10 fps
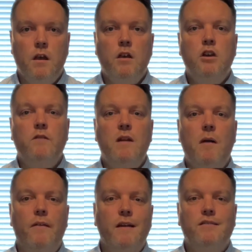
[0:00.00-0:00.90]
You can read
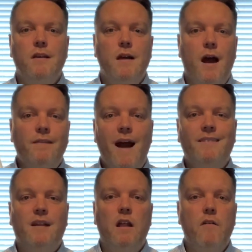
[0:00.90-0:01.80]
about this and 9,
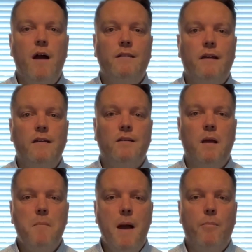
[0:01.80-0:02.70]
10 other ideas
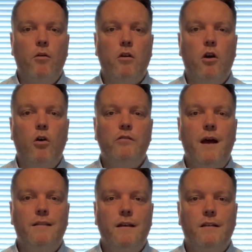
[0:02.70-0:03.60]
in my book, 100
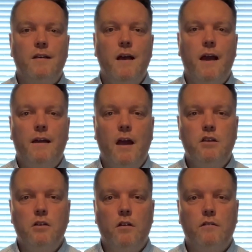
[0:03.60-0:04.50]
Ideas
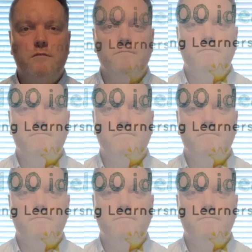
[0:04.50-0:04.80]
Engaging Learners.